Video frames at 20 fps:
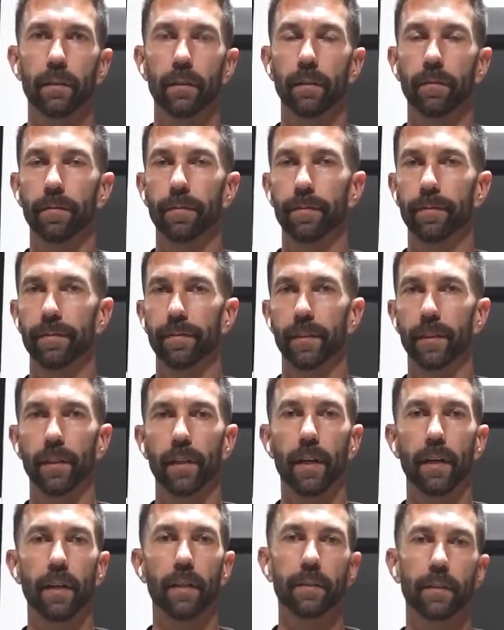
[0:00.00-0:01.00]
If you're
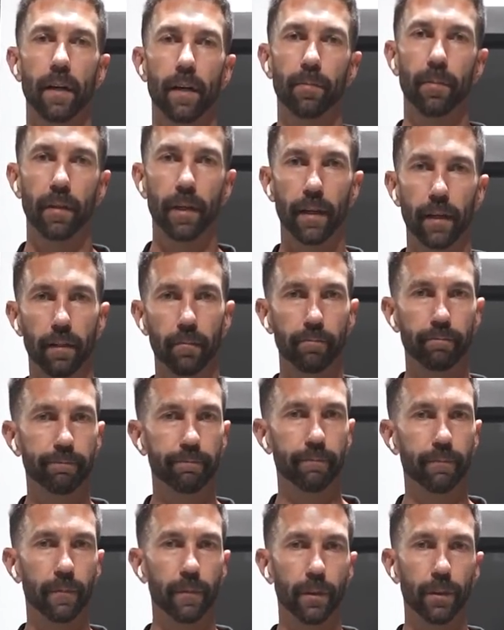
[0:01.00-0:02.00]
not on top of that,
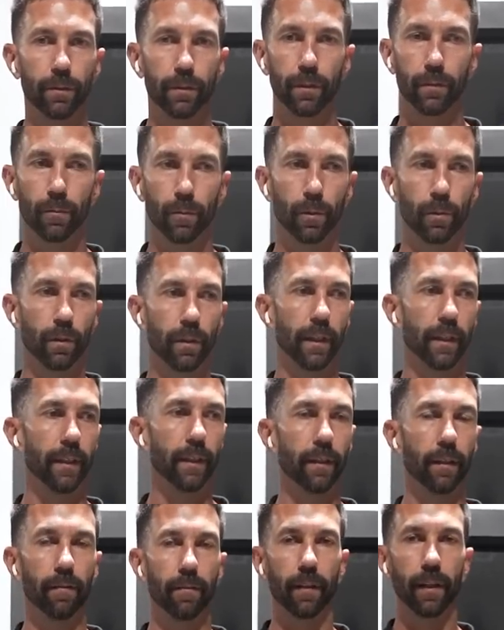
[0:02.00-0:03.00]
you can ruin a
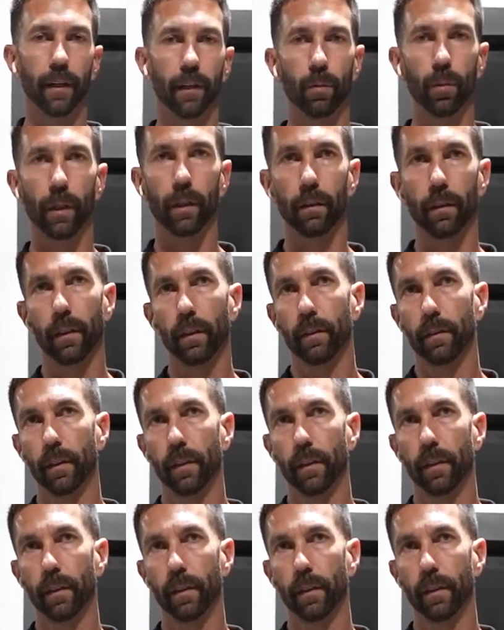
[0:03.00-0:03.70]
gear very quickly.